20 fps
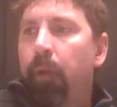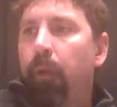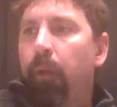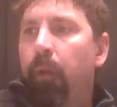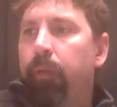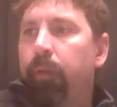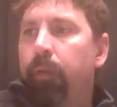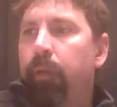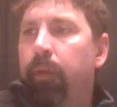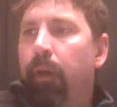
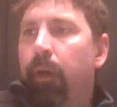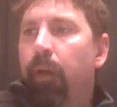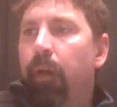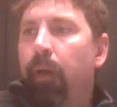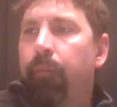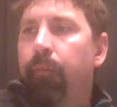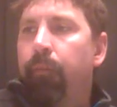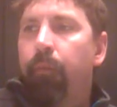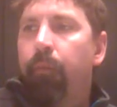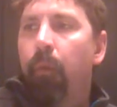oath
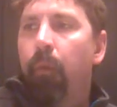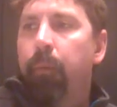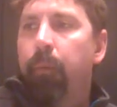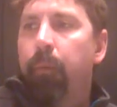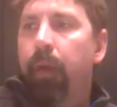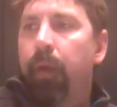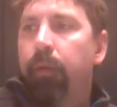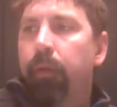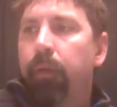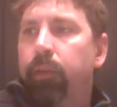of
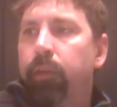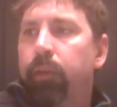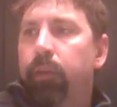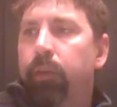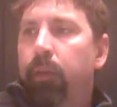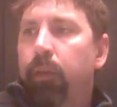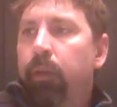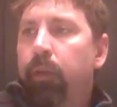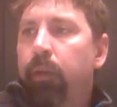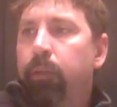forebears
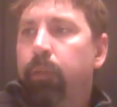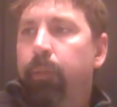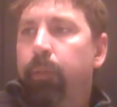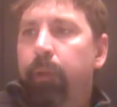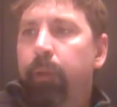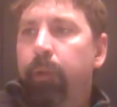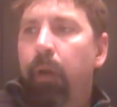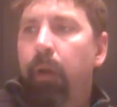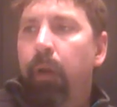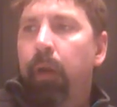
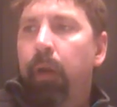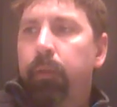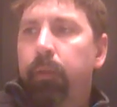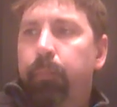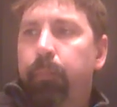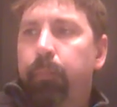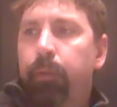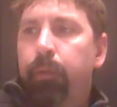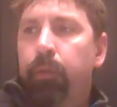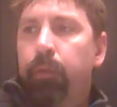
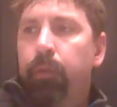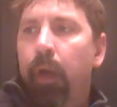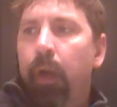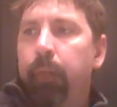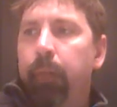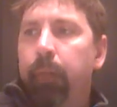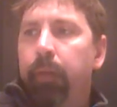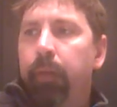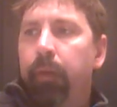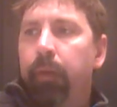
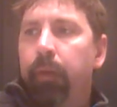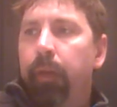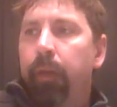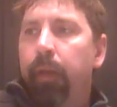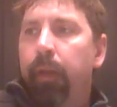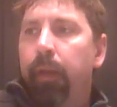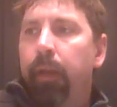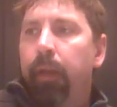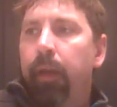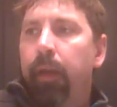prescribed
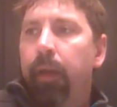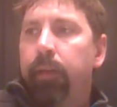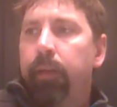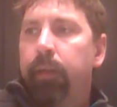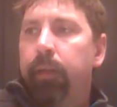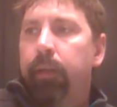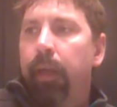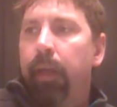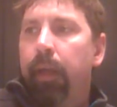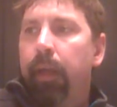nearly
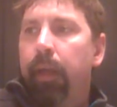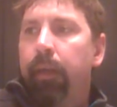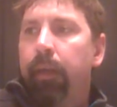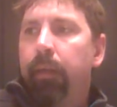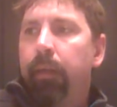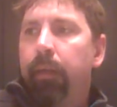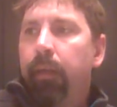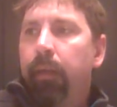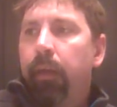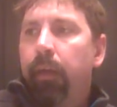as
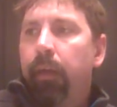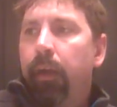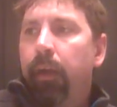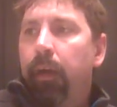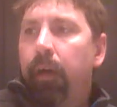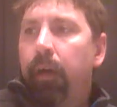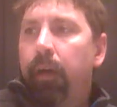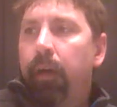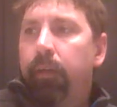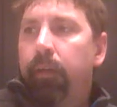a
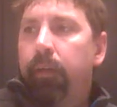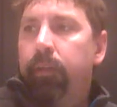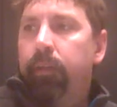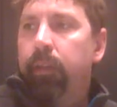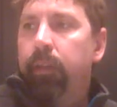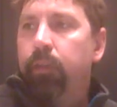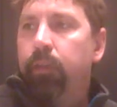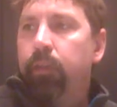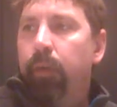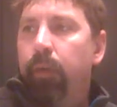
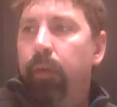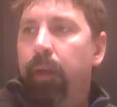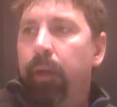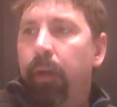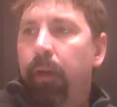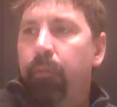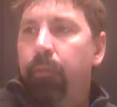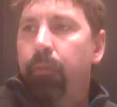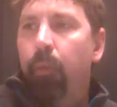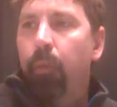century of